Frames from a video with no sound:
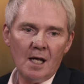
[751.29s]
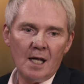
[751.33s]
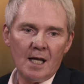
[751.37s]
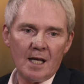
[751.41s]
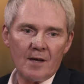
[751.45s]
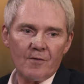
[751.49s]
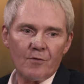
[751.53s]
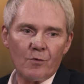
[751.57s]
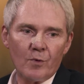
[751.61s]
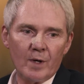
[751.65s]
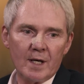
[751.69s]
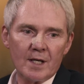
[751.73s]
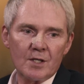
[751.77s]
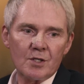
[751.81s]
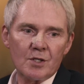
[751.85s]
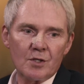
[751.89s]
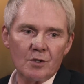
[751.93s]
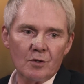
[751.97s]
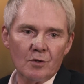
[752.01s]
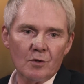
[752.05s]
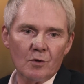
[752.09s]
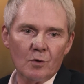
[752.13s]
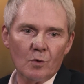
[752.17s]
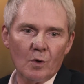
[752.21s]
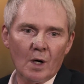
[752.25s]
if we're
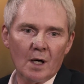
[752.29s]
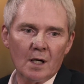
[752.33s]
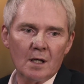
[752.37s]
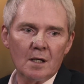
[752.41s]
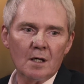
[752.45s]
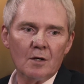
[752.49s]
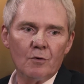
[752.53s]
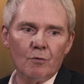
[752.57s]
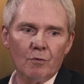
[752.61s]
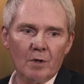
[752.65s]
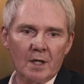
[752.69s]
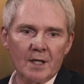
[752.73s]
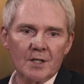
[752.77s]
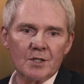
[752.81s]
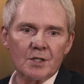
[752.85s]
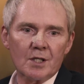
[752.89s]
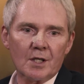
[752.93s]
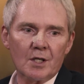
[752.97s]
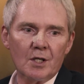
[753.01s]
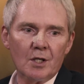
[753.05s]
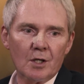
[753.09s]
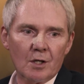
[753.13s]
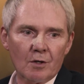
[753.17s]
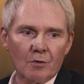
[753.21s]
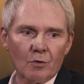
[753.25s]
to really
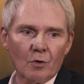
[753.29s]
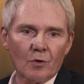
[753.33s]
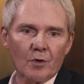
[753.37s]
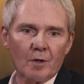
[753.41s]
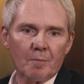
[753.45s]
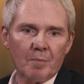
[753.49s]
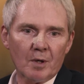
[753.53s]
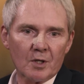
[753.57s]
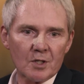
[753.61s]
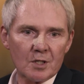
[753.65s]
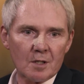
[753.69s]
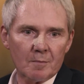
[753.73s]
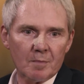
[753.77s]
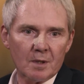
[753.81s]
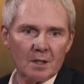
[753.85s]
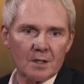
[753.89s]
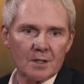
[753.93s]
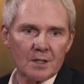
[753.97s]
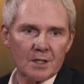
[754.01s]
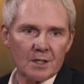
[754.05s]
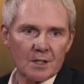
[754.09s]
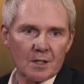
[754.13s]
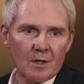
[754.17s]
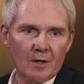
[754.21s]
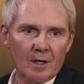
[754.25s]
secure all the
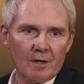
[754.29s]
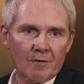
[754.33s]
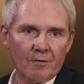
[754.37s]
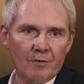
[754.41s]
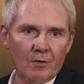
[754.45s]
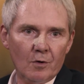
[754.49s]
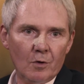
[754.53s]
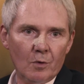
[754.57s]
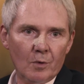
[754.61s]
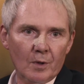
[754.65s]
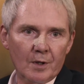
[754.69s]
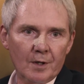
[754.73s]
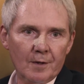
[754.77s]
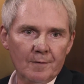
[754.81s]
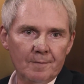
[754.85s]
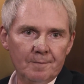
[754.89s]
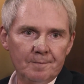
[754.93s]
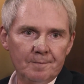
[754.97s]
possibilities going forward.